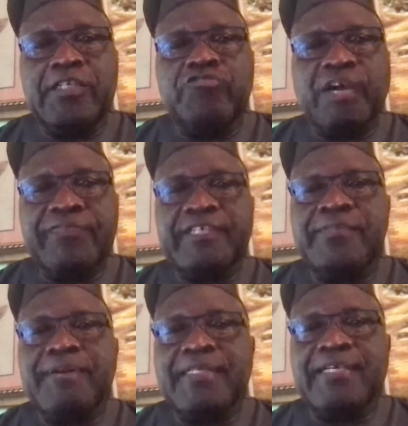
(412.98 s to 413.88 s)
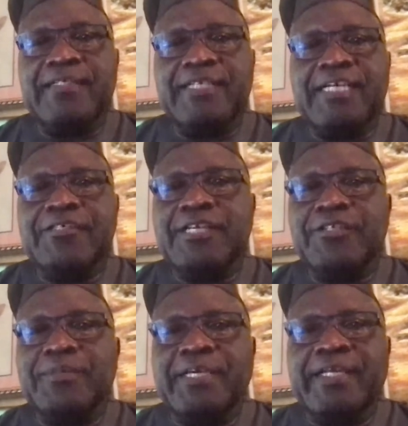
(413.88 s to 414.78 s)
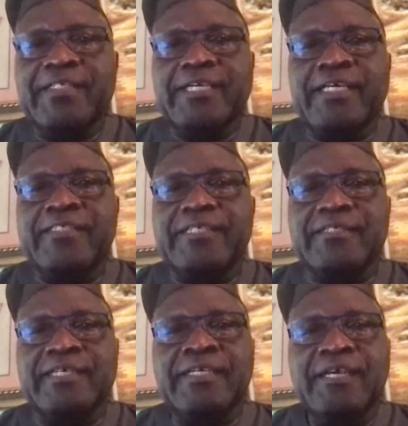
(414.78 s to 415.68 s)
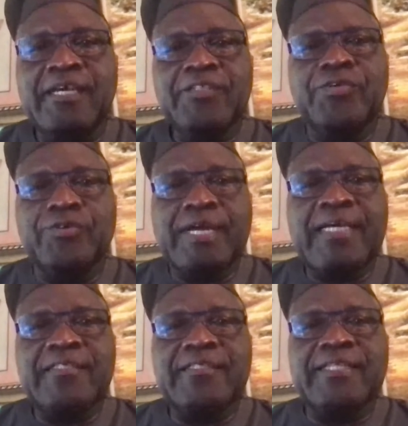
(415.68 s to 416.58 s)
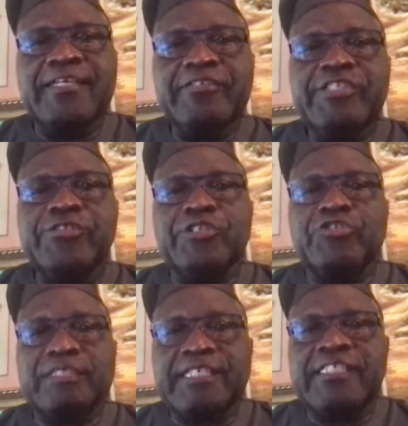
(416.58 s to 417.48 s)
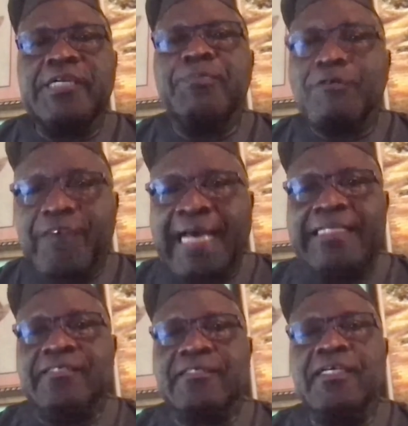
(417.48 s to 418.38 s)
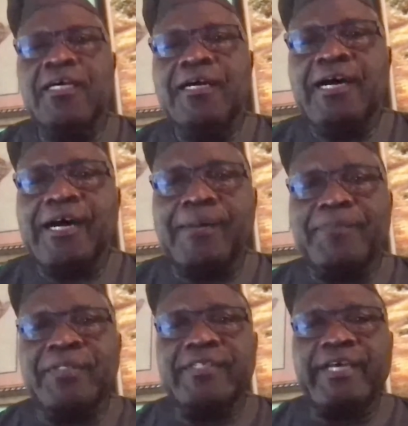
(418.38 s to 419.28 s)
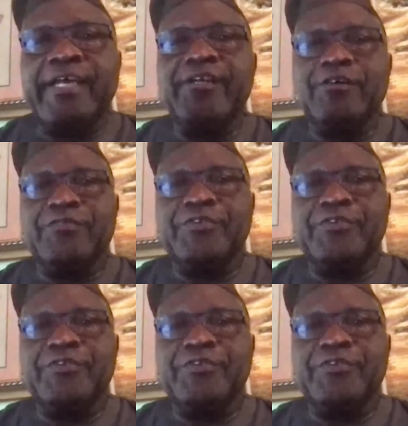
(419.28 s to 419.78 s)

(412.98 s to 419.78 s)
drafted by the International Atomic Energy Agency to write the regional strategic profiles um, in the area of